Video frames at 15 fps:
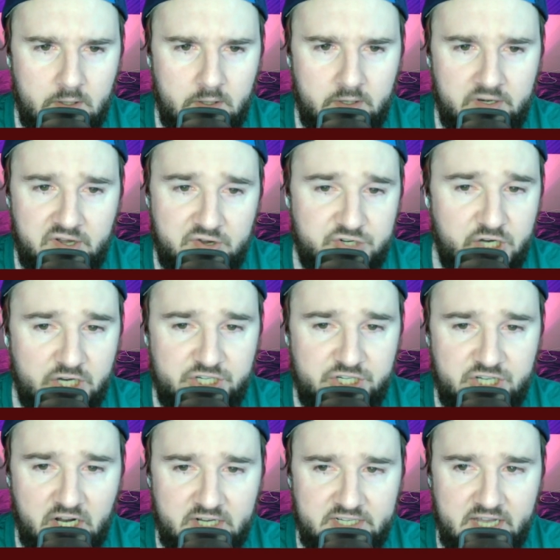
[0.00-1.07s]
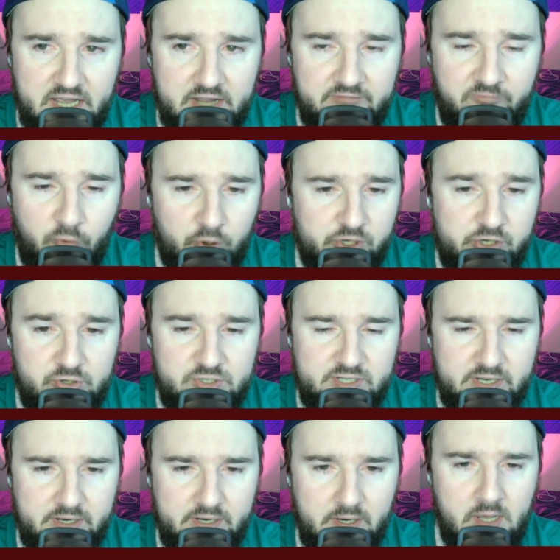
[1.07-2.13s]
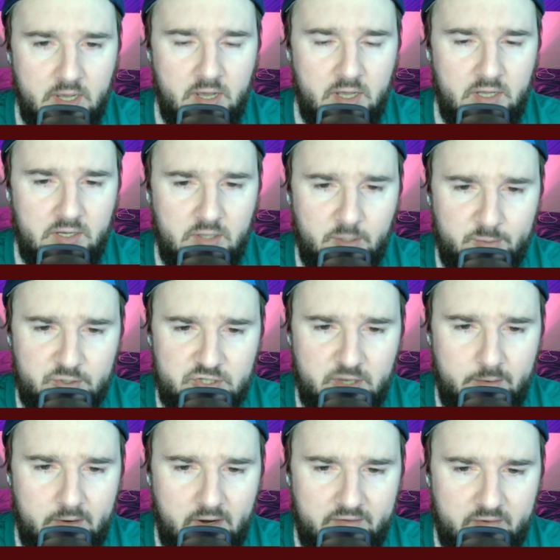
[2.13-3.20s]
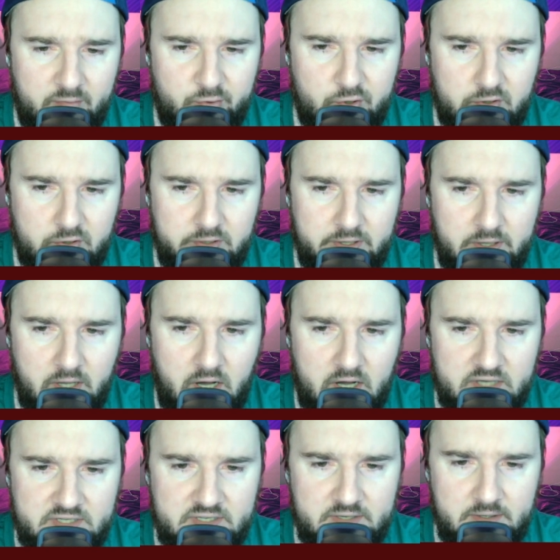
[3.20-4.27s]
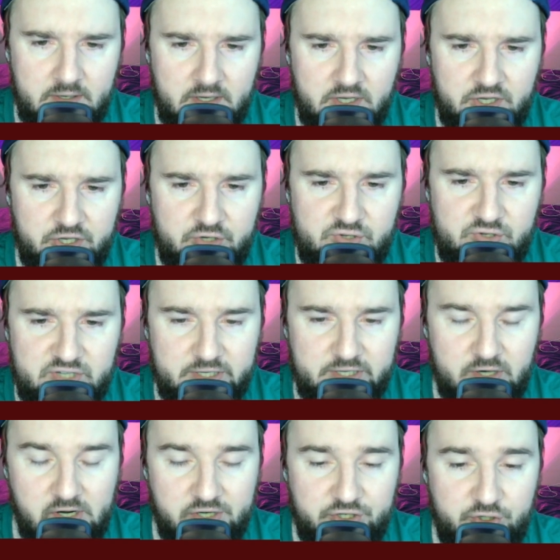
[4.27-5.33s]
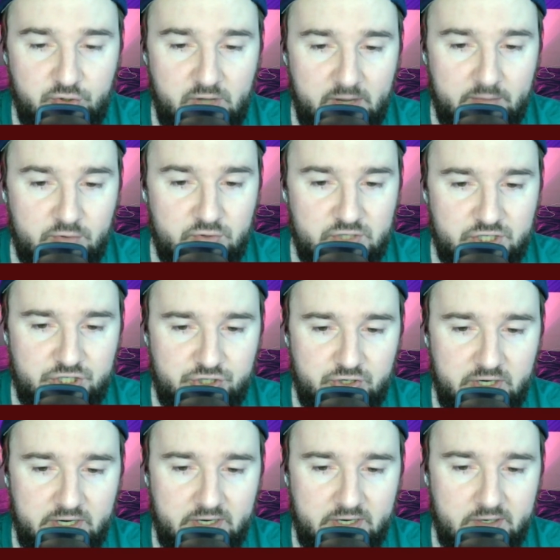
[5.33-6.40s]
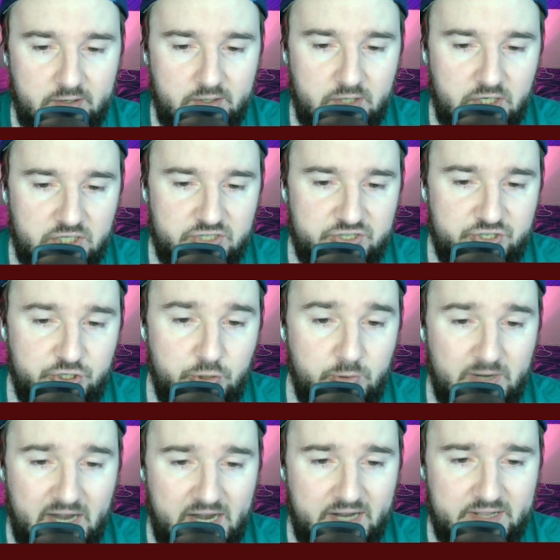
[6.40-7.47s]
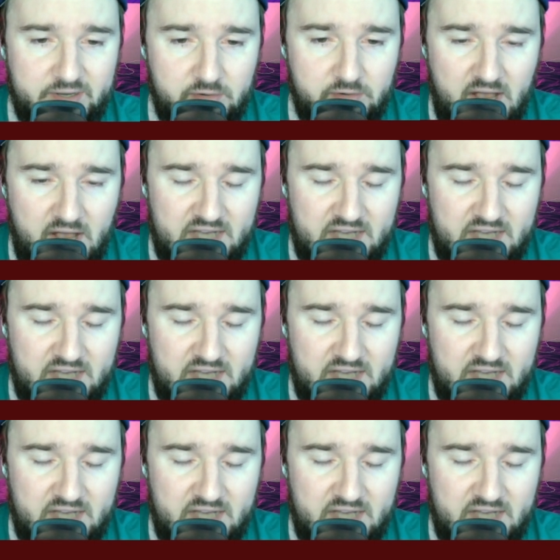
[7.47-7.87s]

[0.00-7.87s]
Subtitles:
No Jay Sean Tate for Houston. Clippers coming off a Brooklyn loss. Houston, they're on a 2-game losing streak. 2-8 in their last